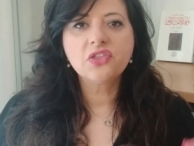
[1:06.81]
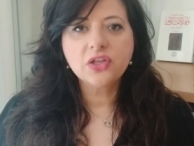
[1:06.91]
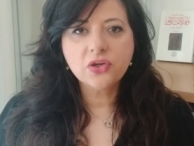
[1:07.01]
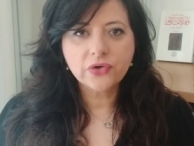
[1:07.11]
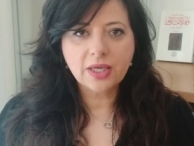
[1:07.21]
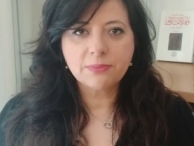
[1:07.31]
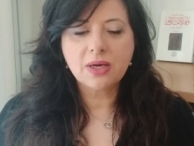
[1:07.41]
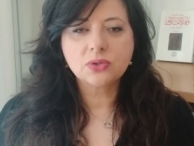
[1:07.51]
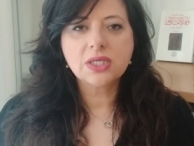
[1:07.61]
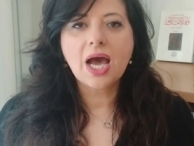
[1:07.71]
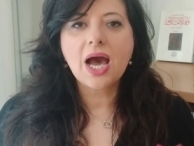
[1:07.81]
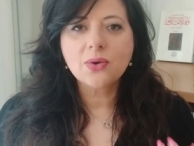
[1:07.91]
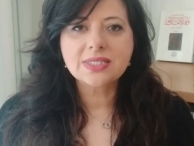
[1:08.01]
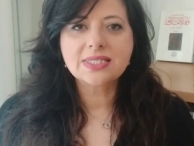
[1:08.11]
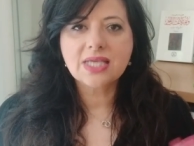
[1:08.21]
theory about
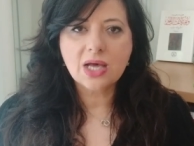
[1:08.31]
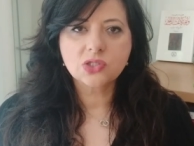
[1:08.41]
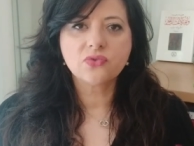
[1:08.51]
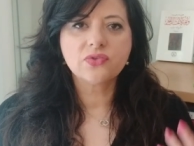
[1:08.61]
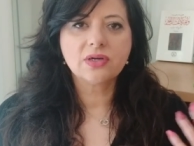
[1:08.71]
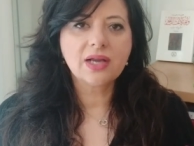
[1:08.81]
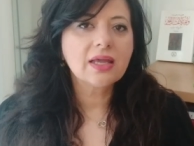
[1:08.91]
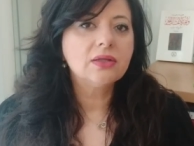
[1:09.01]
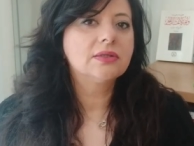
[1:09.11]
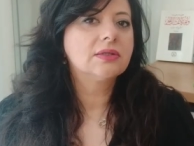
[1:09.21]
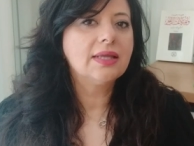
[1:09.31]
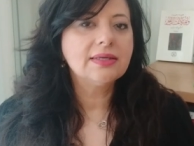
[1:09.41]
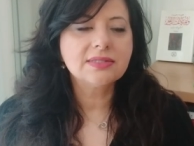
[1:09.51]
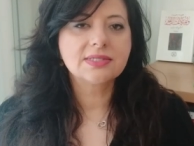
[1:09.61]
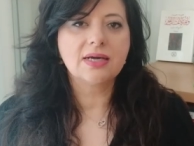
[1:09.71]
how the sounds of the regular
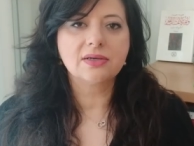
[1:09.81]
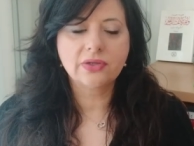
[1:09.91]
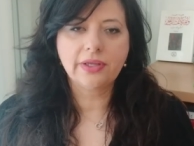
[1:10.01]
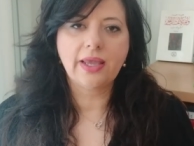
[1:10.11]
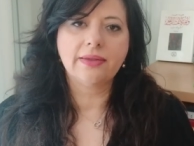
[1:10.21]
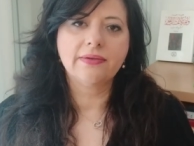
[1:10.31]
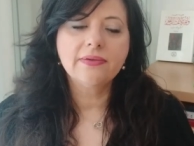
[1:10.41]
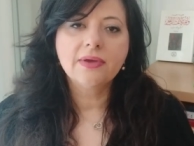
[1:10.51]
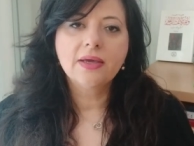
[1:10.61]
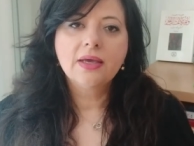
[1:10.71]
letters are created